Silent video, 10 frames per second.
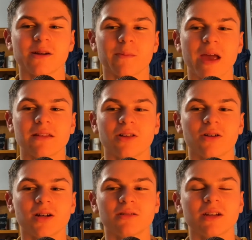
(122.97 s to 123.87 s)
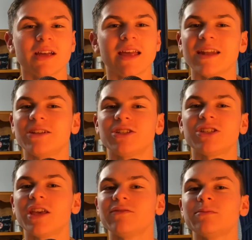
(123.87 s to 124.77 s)
their main logo and it
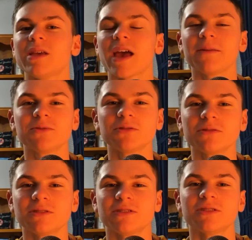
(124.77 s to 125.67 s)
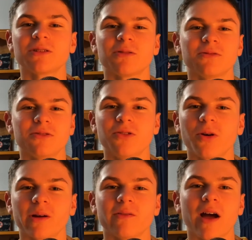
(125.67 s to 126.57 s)
just gives me absolutely zero New
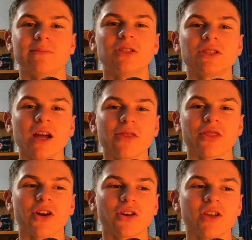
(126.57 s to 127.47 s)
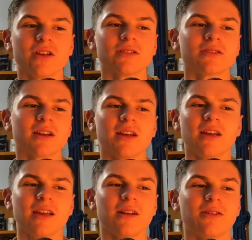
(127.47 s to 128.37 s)
York vibes. It's not 30 cuz
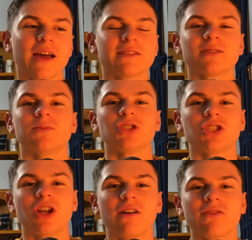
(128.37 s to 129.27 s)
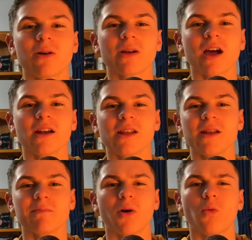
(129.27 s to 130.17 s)
you know it has some stuff going on in
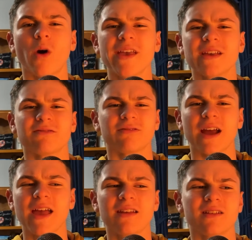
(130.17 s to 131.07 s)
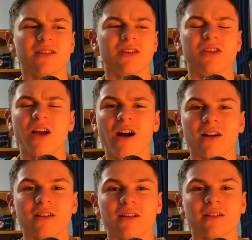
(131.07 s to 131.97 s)
it, but white and red,
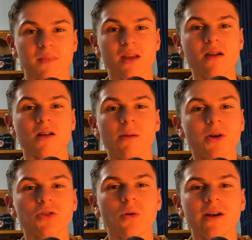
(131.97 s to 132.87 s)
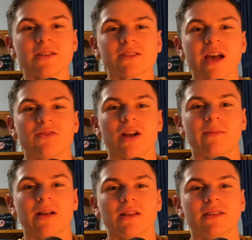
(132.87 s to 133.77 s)
yuck. Number 27 on
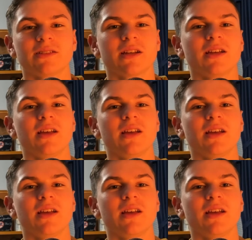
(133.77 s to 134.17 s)
my list